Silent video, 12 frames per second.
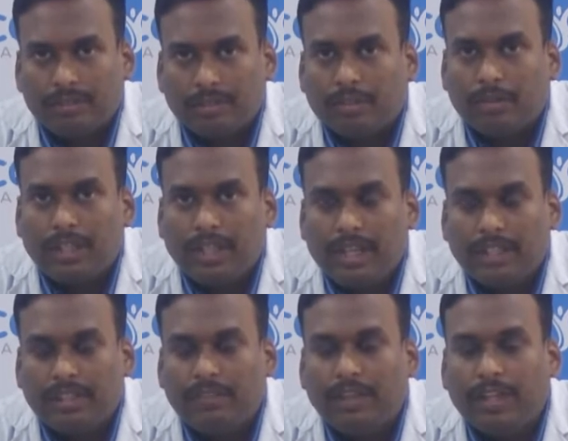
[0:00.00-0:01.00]
So the
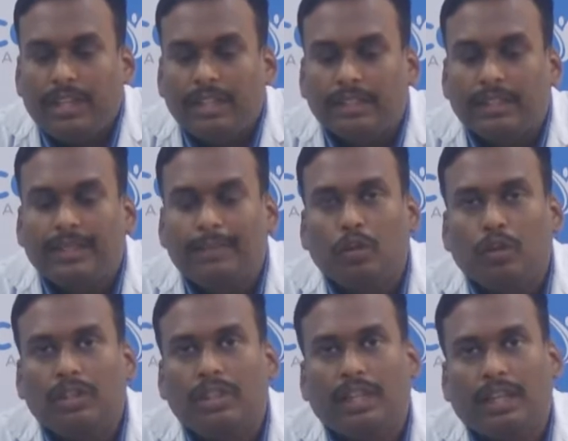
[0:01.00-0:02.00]
next we can discuss
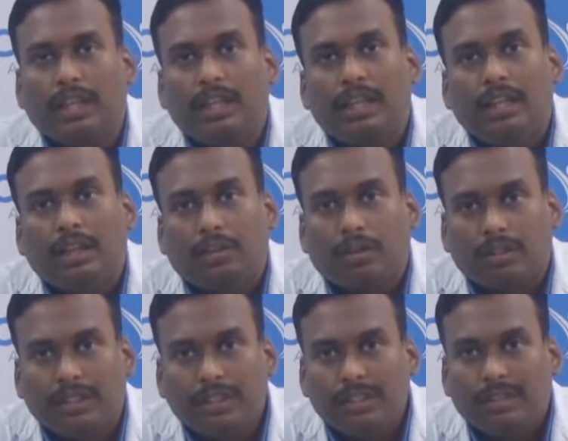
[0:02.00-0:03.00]
about the
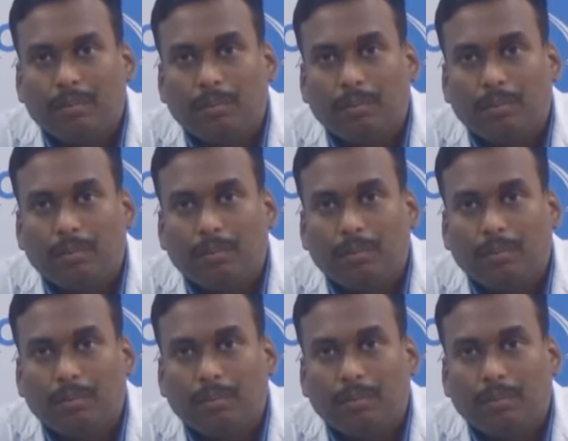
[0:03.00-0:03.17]
causes,